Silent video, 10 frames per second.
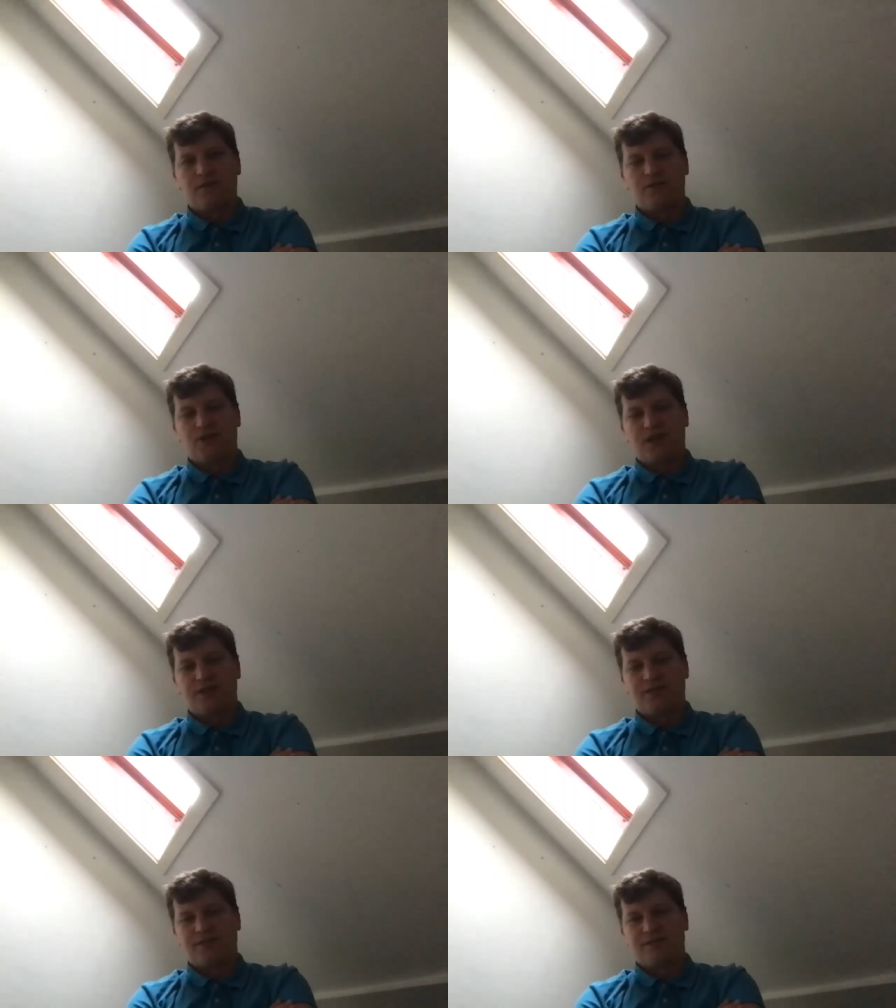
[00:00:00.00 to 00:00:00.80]
just
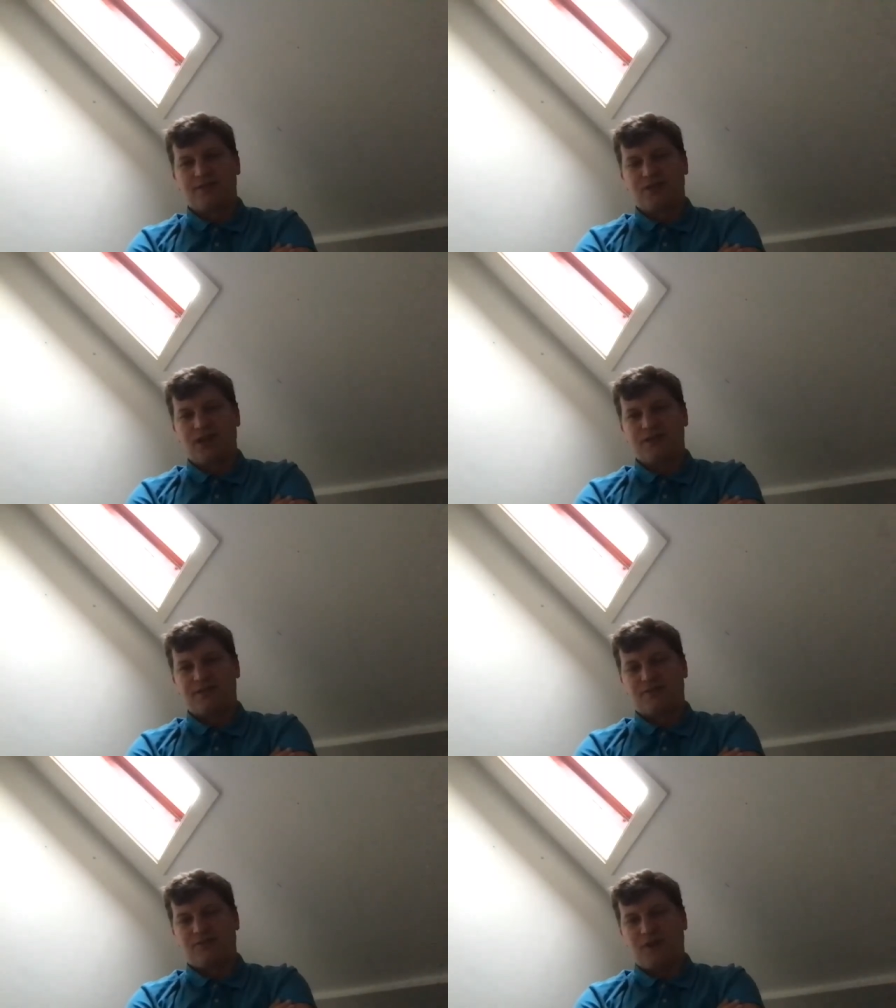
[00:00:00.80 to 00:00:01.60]
okay. just
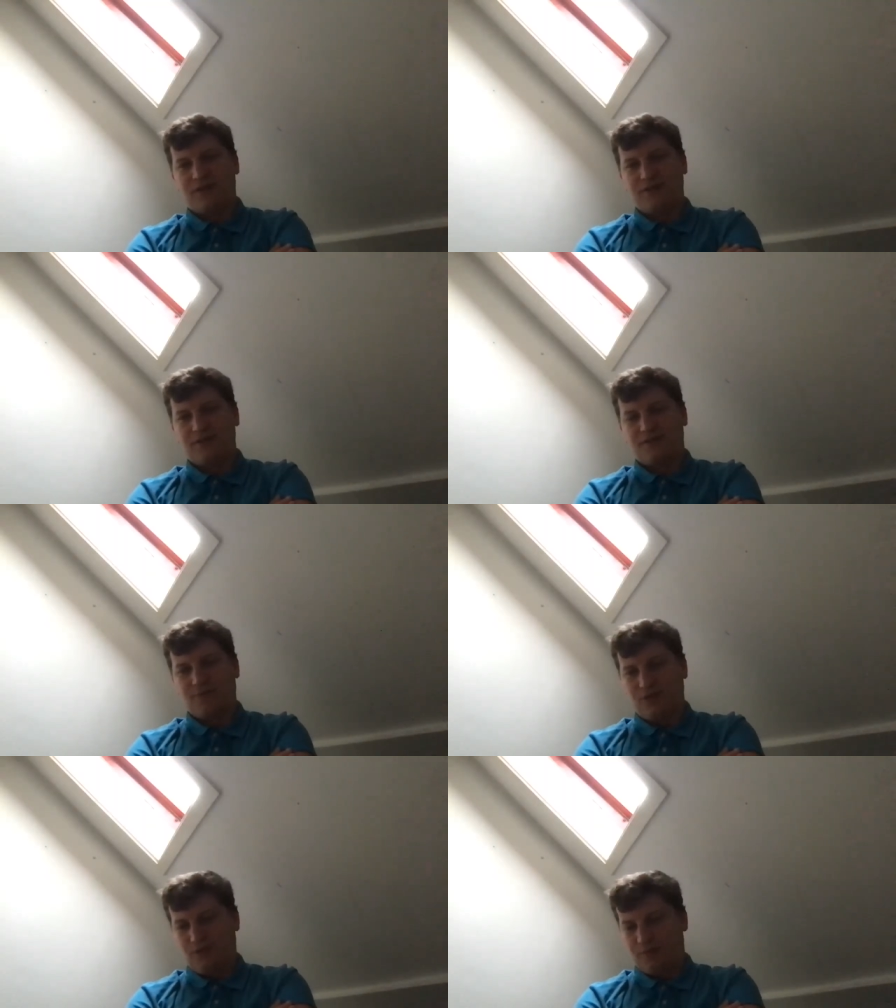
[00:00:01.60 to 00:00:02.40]
one
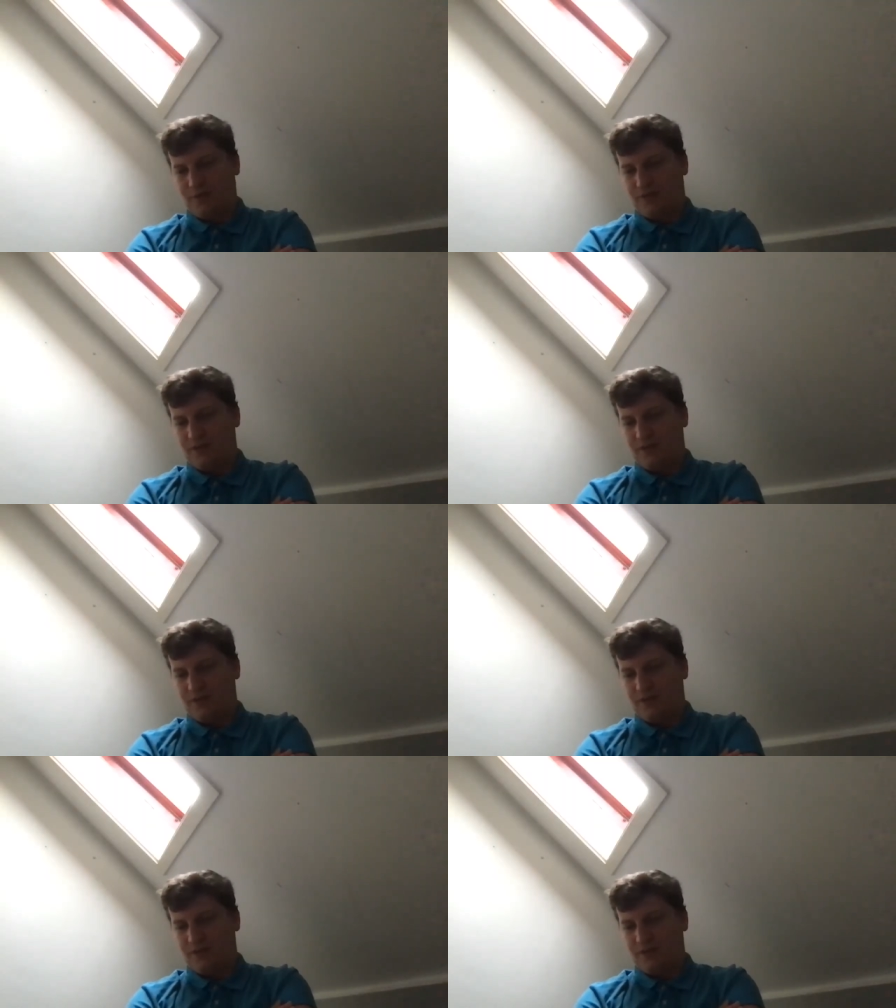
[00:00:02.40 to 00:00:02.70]
small comment.